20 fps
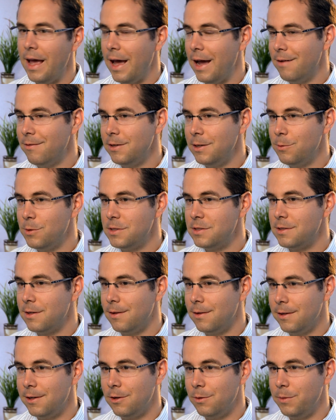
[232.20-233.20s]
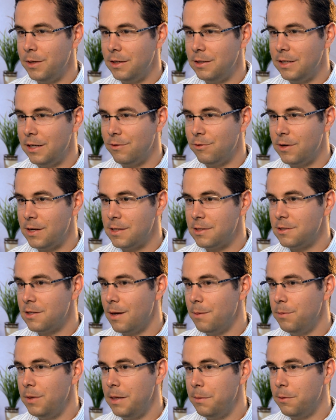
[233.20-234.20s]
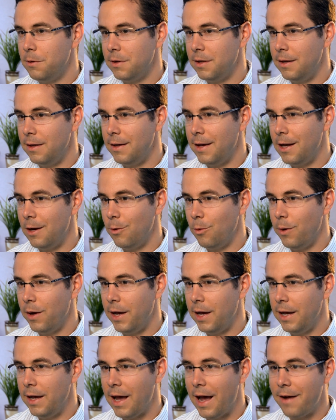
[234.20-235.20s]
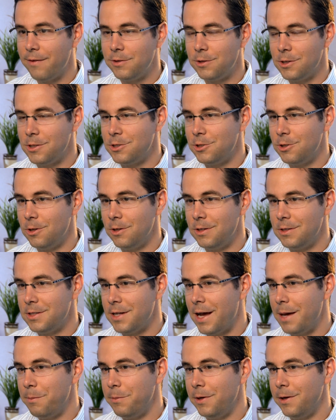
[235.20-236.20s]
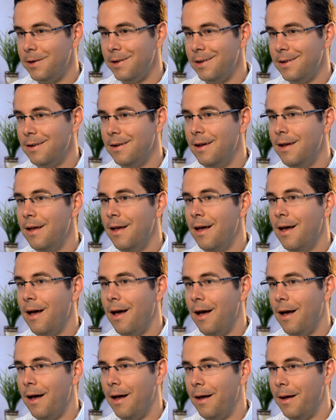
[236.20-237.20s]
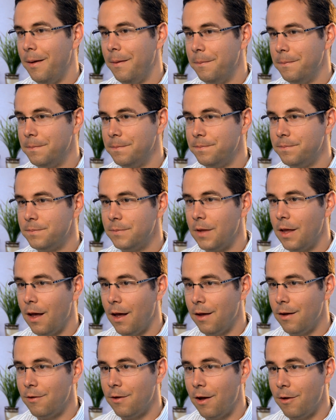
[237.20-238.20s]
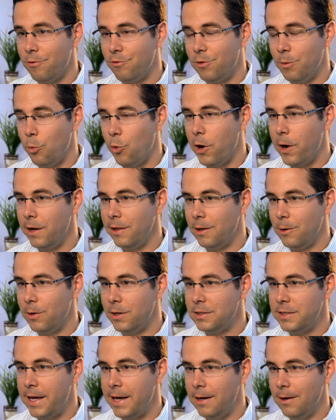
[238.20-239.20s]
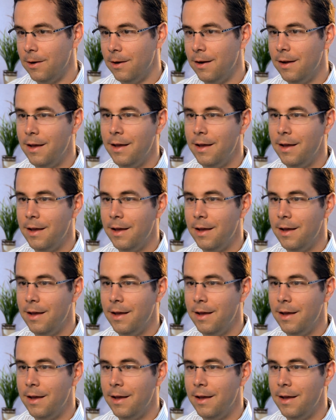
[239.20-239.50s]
Everyone's a little bit different. Some people can get away after a certain time period from wearing their retainer,